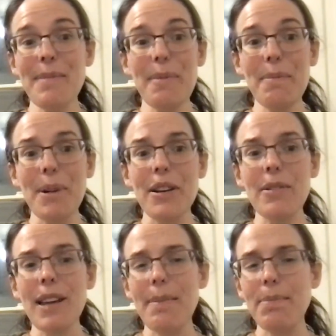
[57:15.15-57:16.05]
But
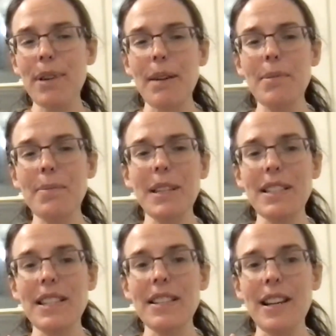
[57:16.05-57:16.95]
it probably
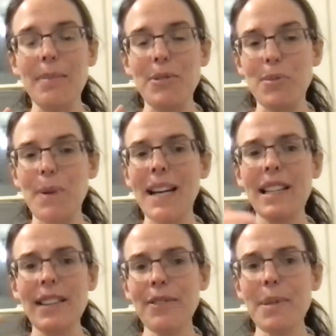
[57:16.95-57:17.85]
didn't come
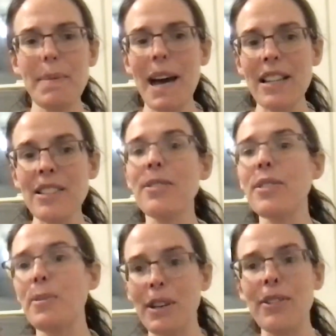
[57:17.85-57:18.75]
directly from the bats,
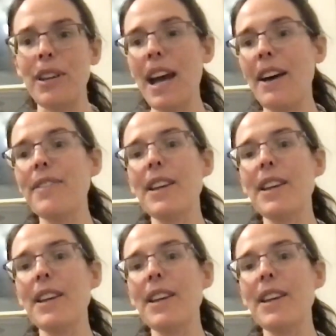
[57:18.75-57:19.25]
although it could have.